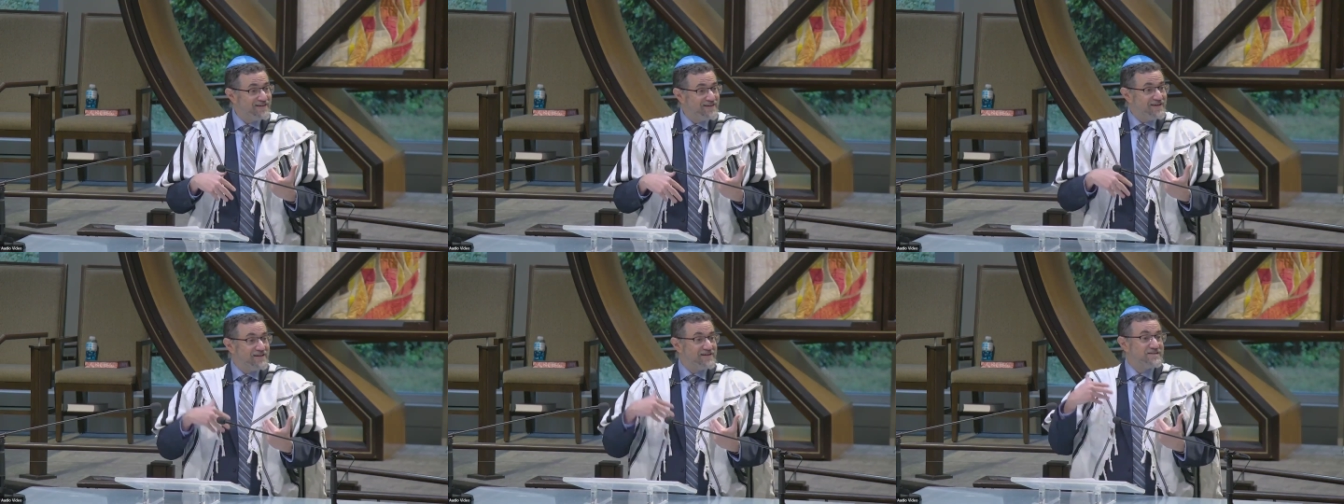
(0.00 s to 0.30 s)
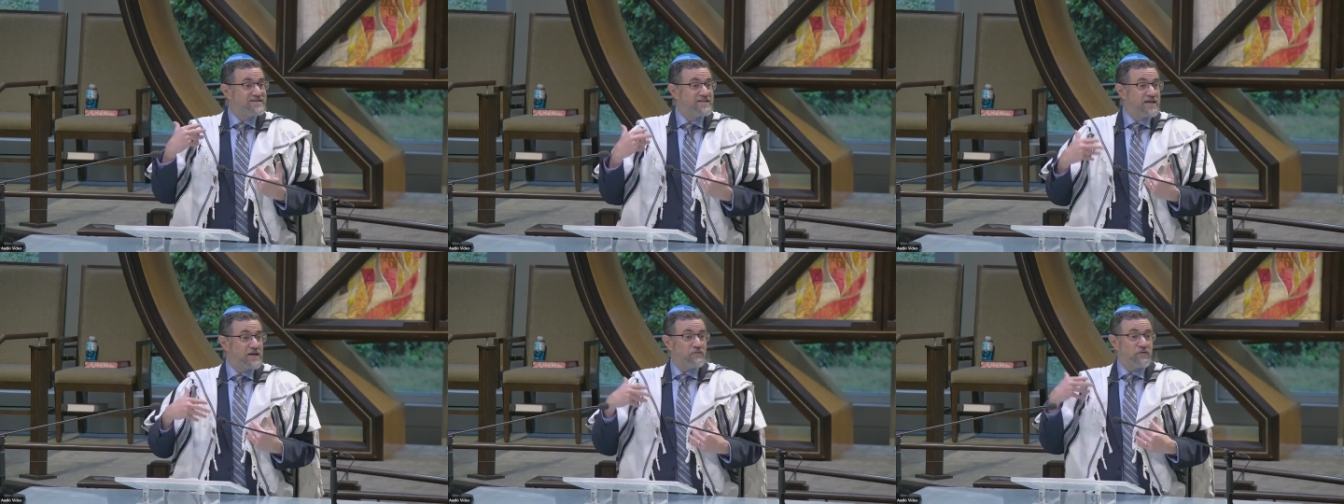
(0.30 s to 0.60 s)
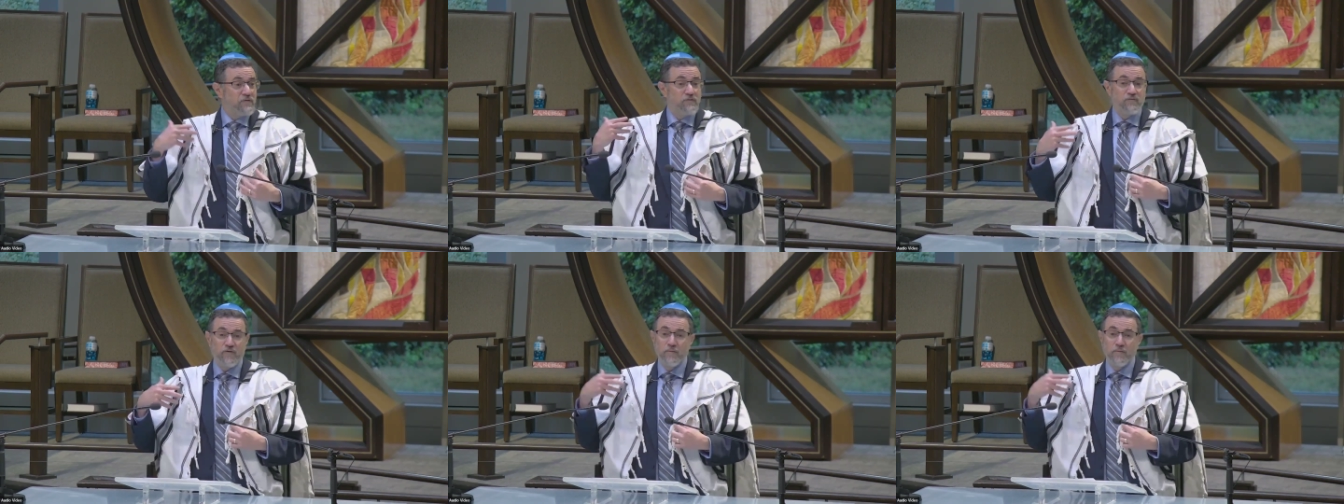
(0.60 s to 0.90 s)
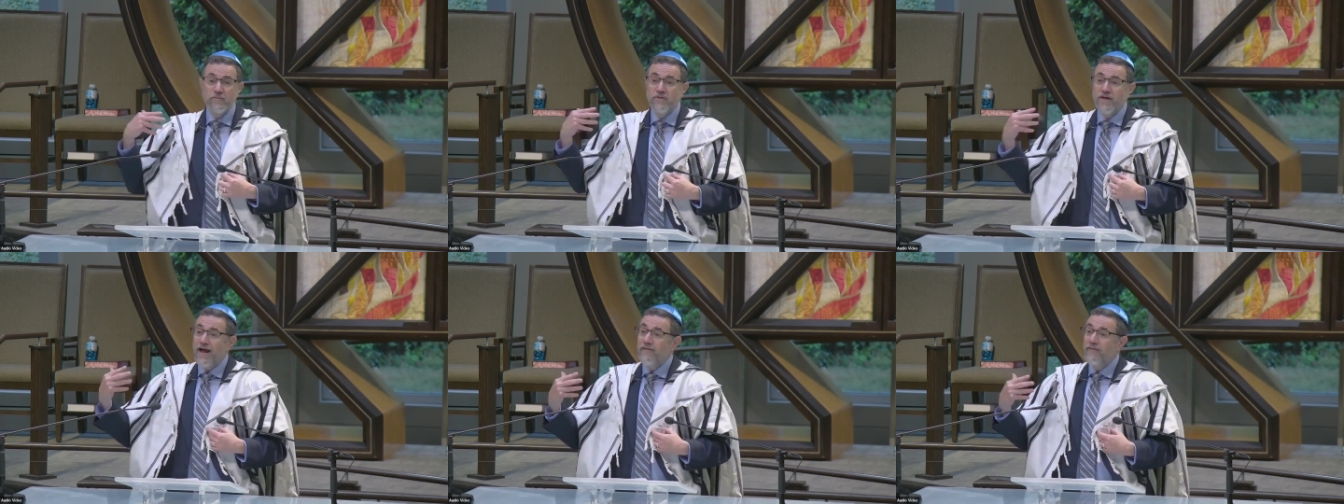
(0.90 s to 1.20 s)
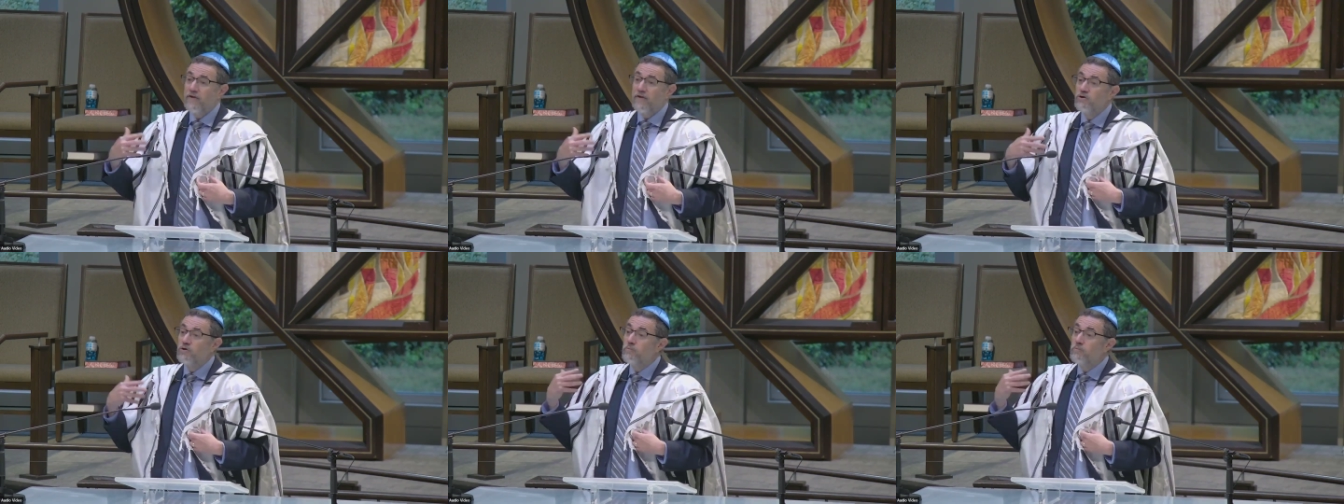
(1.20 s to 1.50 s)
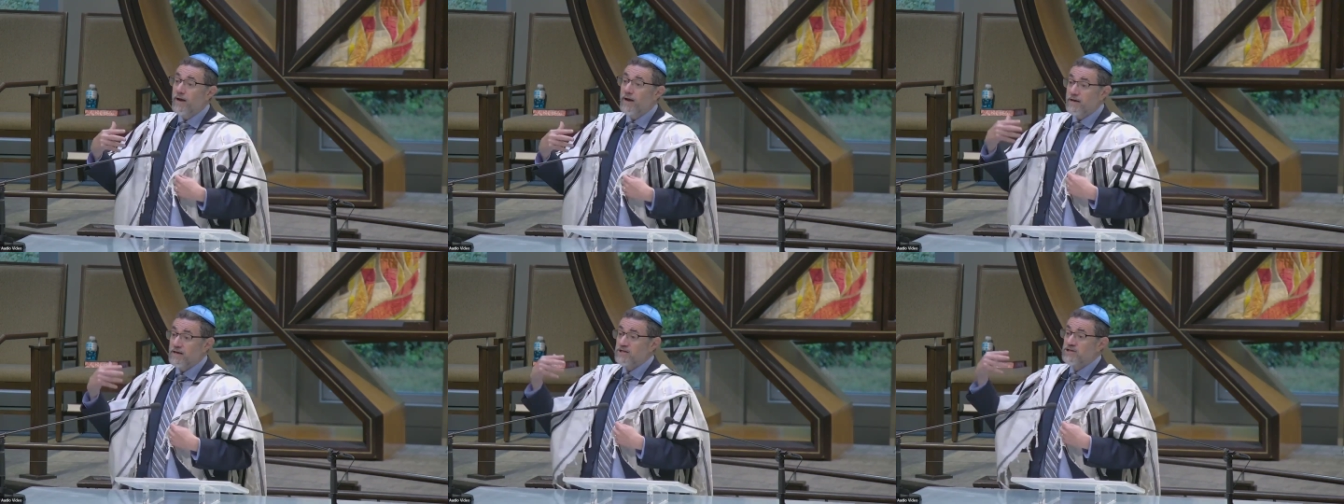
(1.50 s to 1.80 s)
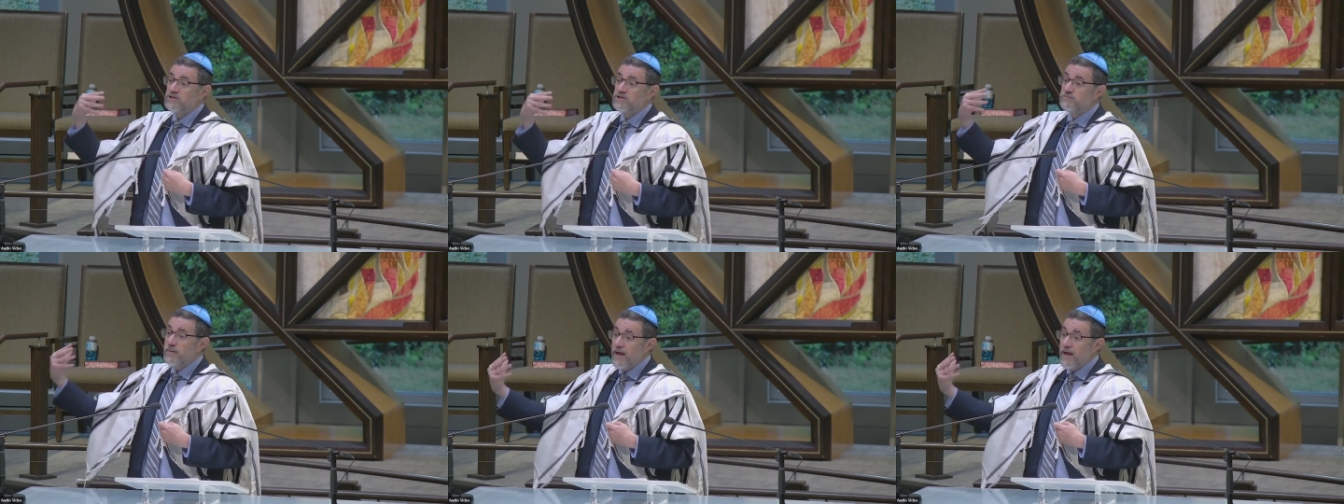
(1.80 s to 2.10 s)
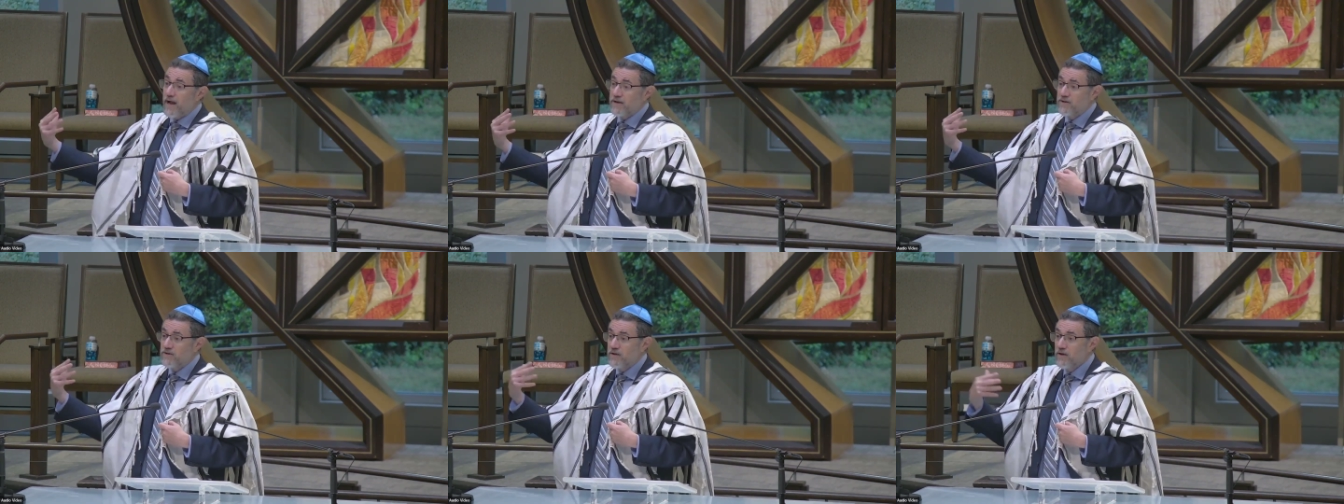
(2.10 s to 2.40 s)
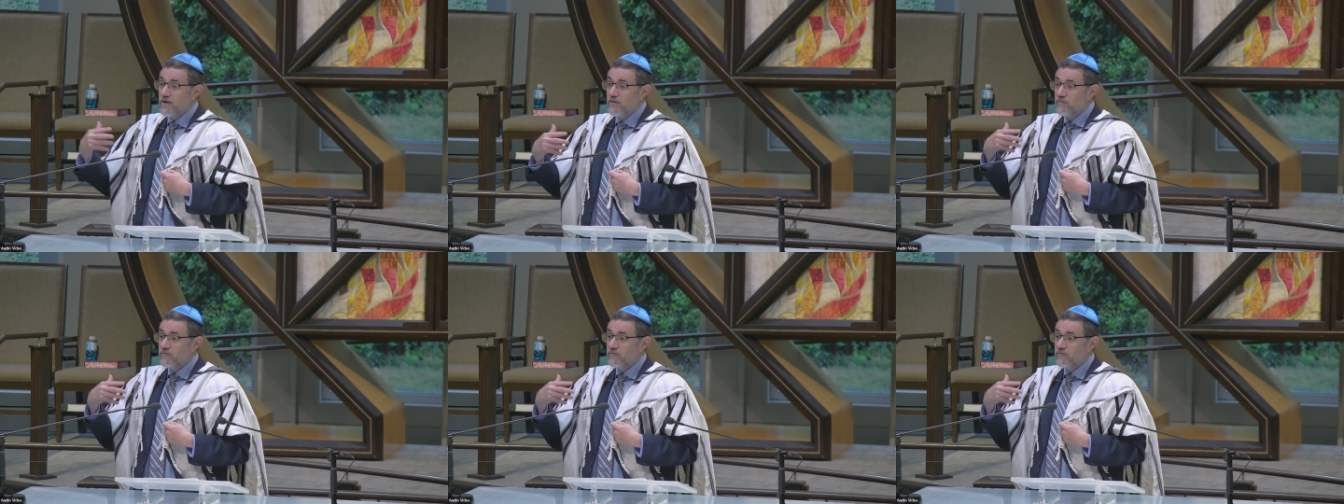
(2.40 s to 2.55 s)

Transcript: is different from that that you might expect